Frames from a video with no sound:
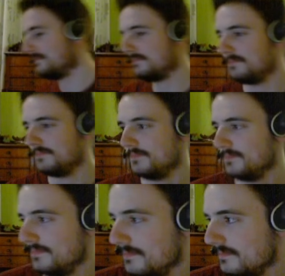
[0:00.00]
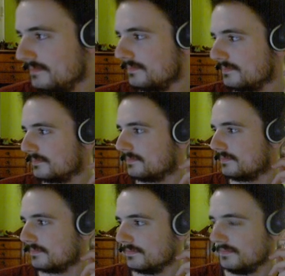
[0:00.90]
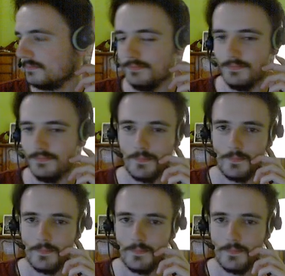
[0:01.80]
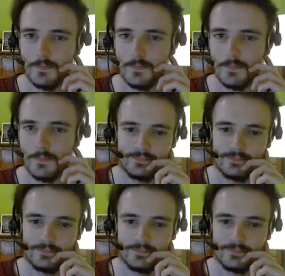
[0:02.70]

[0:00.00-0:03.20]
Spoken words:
No one is speaking in this clip.